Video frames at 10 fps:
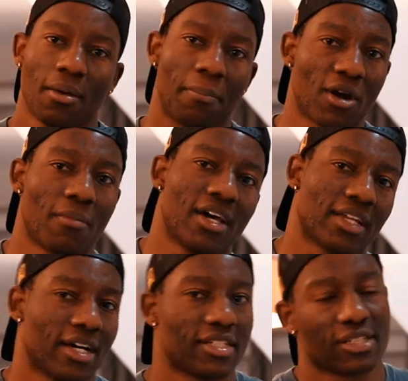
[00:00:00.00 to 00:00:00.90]
Bear in mind,
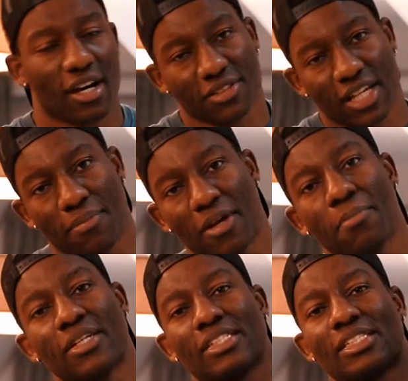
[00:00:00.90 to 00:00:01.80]
guys, I've started many
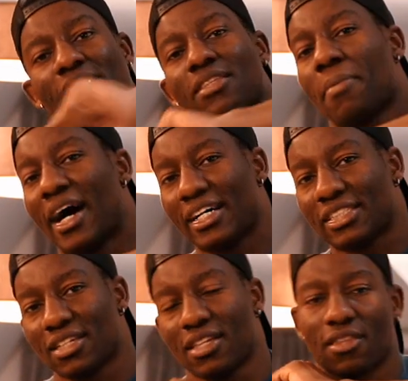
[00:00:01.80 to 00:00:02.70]
businesses in the
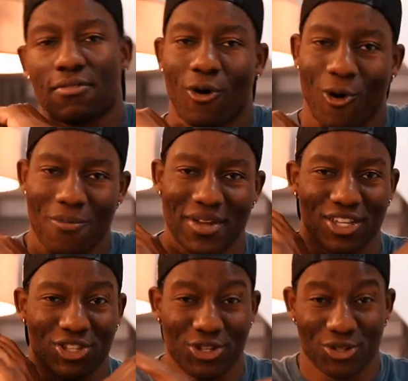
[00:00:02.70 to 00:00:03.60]
past and they've all been a
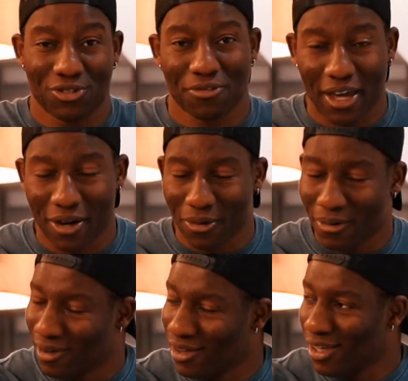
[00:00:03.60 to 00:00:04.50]
huge
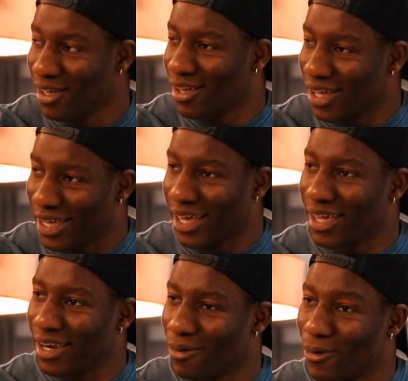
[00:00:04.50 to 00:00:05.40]
fail.
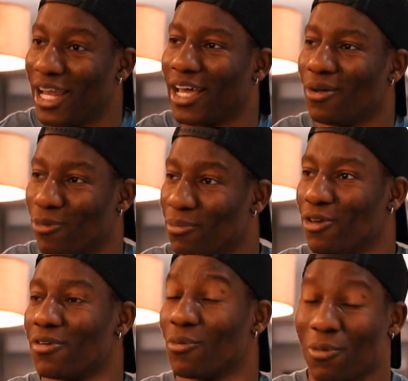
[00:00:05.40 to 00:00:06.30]
Again, we learn, we
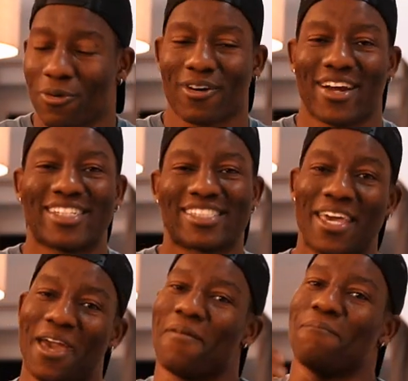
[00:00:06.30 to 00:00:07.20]
move, and we
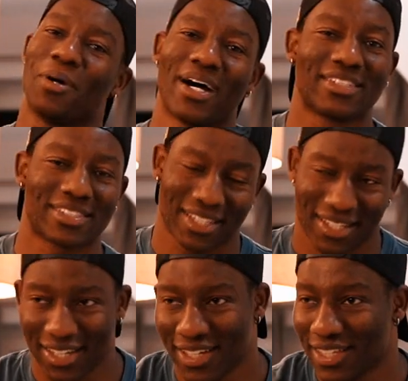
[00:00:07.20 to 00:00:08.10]
progress. But
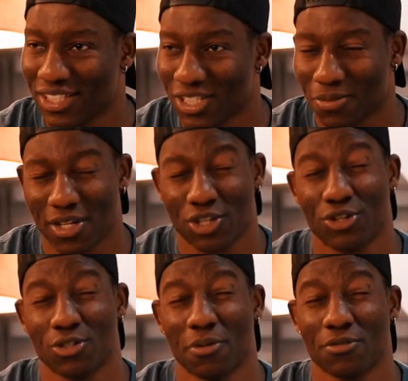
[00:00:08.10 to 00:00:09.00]
this year's been a
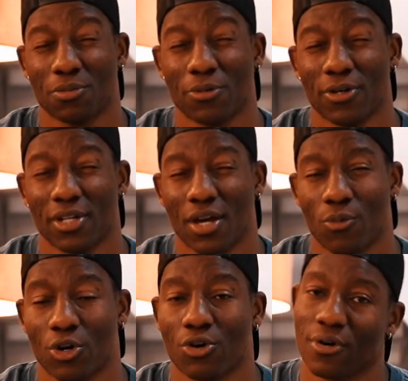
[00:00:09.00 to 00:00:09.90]
huge pivotal point and
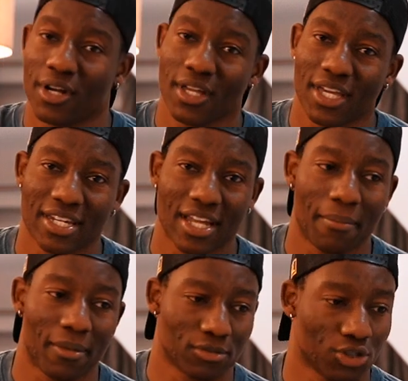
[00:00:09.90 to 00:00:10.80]
we're growing. And
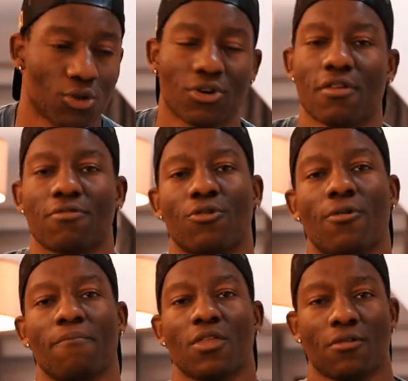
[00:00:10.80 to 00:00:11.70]
I'm so
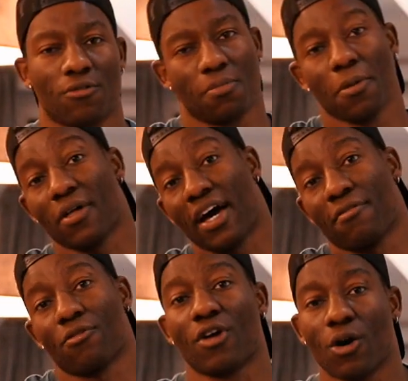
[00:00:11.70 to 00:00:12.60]
grateful for the people that I
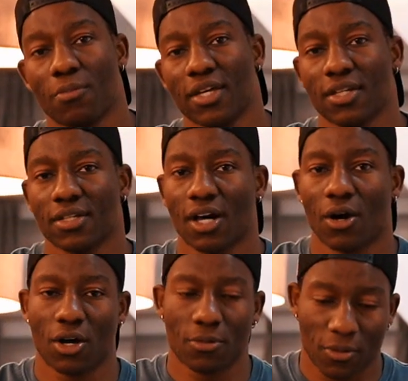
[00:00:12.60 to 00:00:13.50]
have around me that
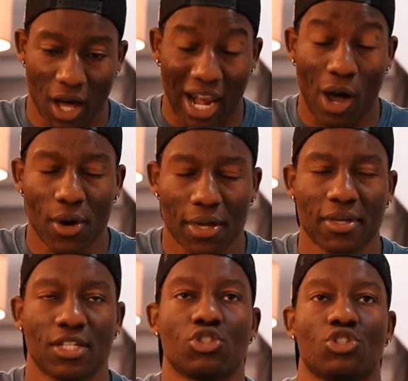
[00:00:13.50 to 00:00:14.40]
are allowing
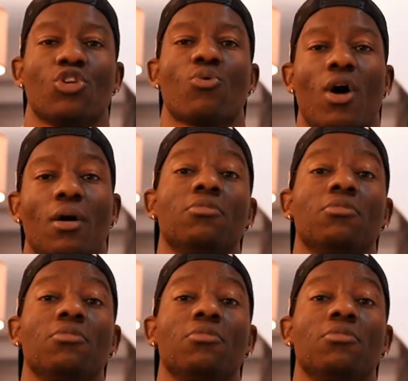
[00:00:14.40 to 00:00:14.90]
me to do what